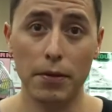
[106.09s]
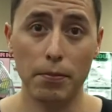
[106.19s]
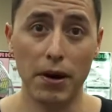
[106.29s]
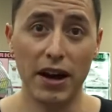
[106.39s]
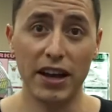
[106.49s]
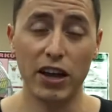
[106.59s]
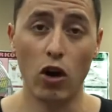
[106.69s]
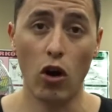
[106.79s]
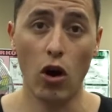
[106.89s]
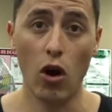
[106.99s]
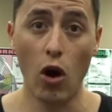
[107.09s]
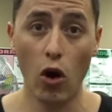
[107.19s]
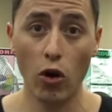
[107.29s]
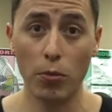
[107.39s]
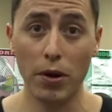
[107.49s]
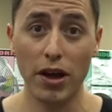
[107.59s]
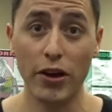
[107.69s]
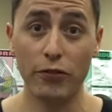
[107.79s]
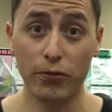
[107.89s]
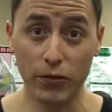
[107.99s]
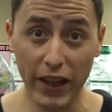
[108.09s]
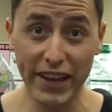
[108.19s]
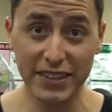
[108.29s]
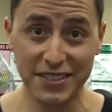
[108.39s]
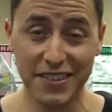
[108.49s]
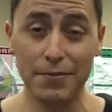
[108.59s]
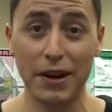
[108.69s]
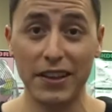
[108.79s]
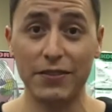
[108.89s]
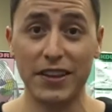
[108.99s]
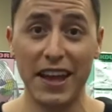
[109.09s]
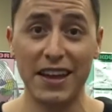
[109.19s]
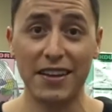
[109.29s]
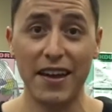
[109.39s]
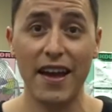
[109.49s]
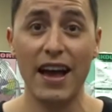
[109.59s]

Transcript: my arm flexed in my left hand,